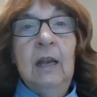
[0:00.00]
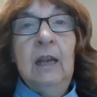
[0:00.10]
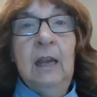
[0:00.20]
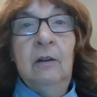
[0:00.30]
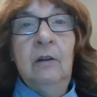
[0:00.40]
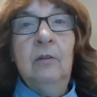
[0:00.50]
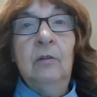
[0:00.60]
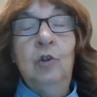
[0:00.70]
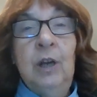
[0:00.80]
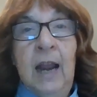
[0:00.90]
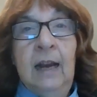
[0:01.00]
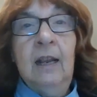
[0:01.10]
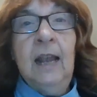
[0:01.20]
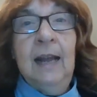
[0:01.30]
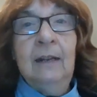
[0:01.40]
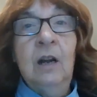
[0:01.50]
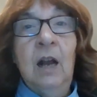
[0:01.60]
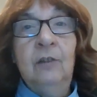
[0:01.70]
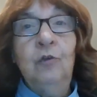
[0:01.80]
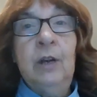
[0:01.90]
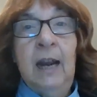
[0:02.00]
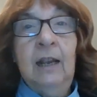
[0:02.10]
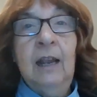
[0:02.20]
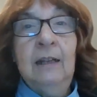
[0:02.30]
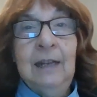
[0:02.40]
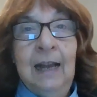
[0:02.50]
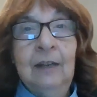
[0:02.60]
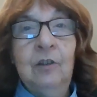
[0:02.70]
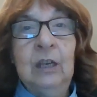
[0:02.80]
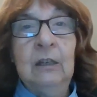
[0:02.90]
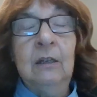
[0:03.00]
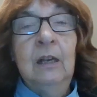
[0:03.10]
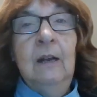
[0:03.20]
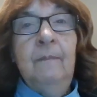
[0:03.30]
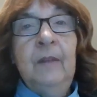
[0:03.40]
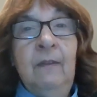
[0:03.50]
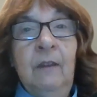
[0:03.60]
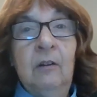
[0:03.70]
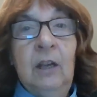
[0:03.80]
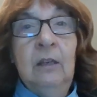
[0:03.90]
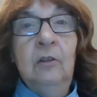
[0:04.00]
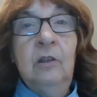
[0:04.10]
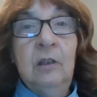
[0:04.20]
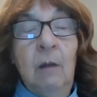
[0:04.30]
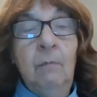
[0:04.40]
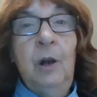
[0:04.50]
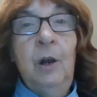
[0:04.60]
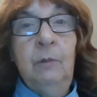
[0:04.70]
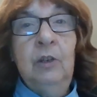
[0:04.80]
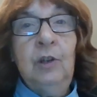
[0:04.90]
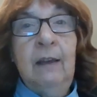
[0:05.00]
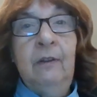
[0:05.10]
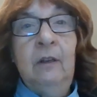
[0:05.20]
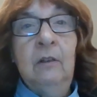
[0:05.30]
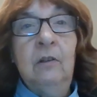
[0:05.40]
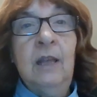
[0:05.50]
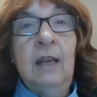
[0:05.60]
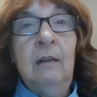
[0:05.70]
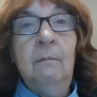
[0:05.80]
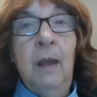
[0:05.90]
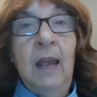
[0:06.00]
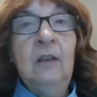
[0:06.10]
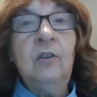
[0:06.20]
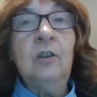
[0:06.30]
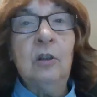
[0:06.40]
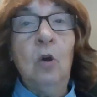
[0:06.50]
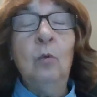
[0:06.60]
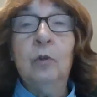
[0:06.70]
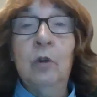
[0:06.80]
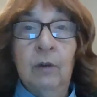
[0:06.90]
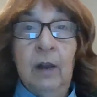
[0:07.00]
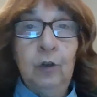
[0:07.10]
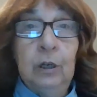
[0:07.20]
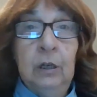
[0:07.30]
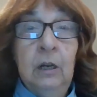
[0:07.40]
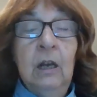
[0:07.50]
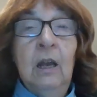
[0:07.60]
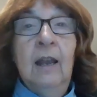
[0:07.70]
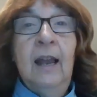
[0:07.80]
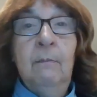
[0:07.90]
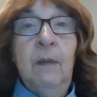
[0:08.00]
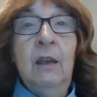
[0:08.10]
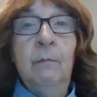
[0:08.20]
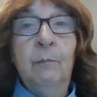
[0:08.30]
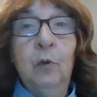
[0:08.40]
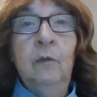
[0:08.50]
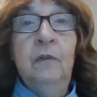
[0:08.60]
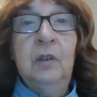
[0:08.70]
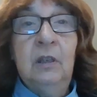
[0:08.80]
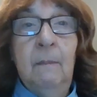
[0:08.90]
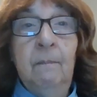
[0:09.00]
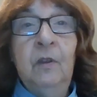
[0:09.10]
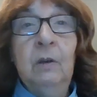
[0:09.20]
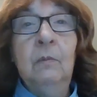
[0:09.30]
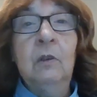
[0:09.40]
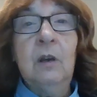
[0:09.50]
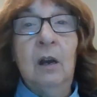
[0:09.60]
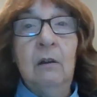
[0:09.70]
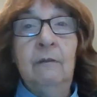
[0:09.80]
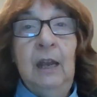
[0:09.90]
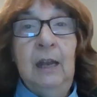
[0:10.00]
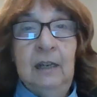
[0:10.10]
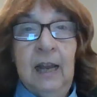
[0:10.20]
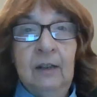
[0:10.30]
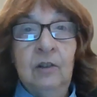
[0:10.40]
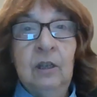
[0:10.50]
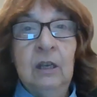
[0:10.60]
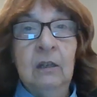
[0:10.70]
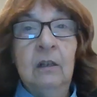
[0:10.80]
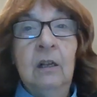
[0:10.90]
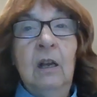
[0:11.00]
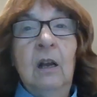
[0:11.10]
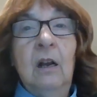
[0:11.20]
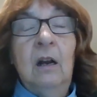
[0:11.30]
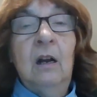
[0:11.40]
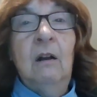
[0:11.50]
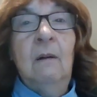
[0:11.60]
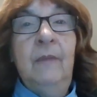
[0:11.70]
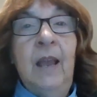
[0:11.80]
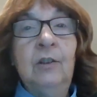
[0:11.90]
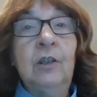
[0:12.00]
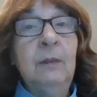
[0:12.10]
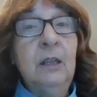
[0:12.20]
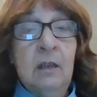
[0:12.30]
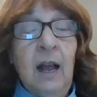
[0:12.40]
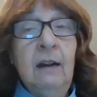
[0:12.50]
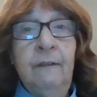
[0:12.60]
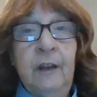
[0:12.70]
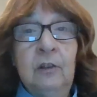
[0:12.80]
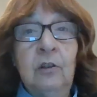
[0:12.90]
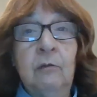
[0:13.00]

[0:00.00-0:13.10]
in genetic and non genetic ataxia. And there is some published evidence that it may slow progression and may improve symptoms of ataxia. Um, now, some of the side effects